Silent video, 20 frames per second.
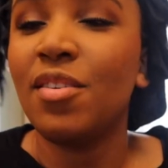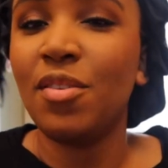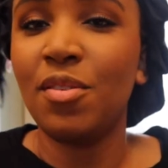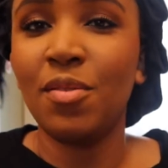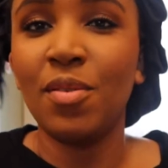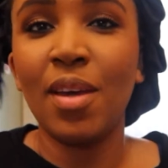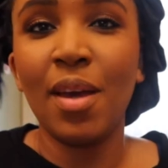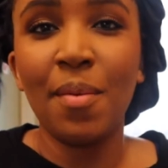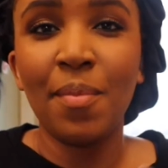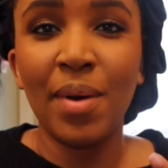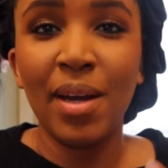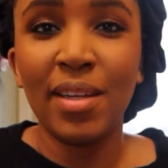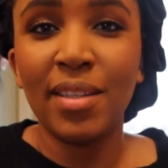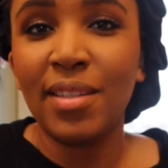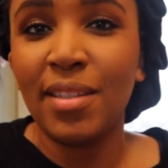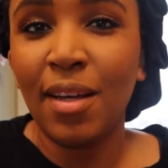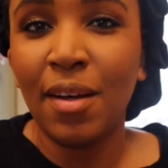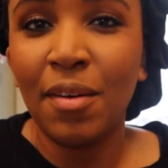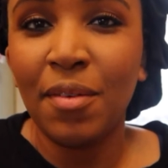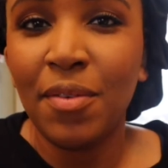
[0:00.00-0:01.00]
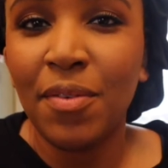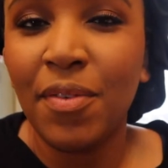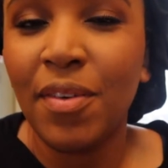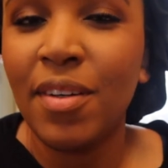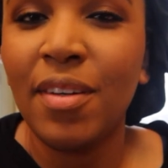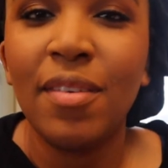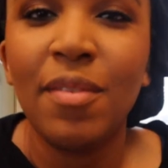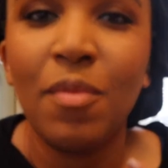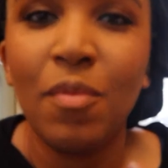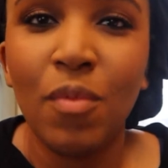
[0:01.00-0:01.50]
to get myself
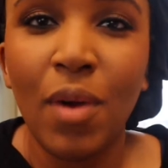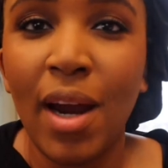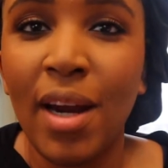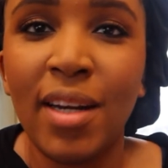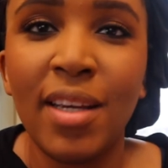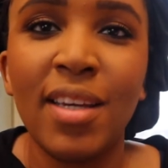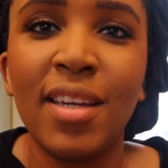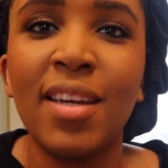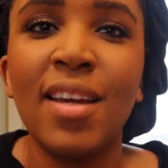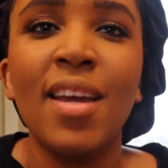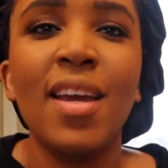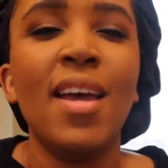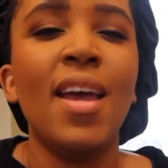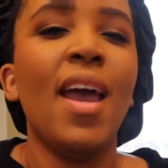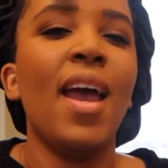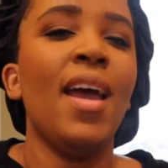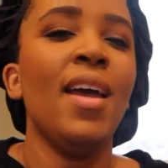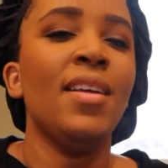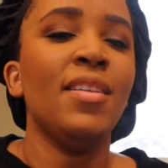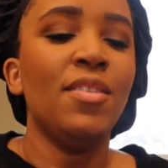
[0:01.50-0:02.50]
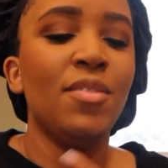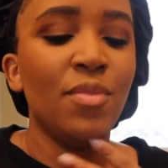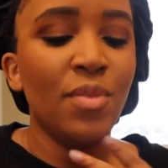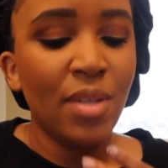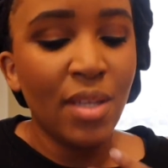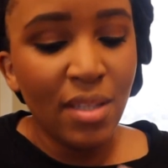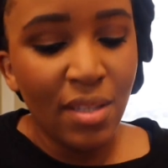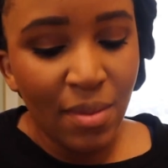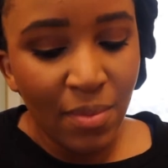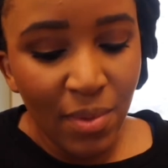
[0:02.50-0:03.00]
ready and to
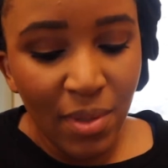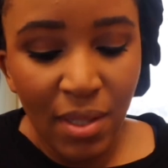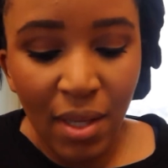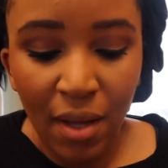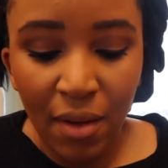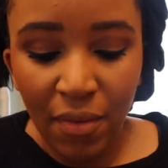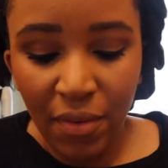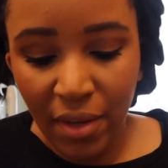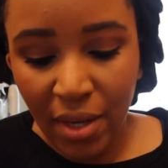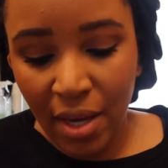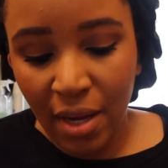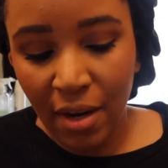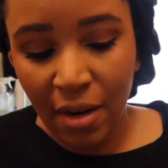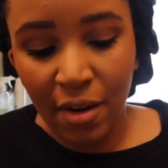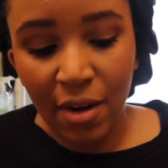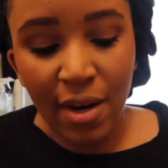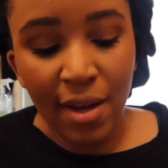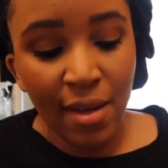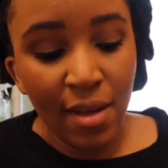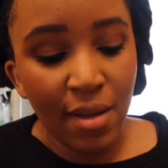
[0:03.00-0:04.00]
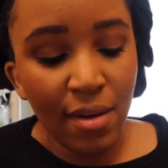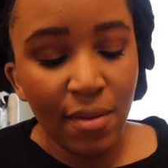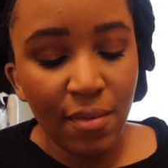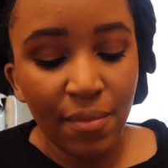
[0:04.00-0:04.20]
get some self-care in.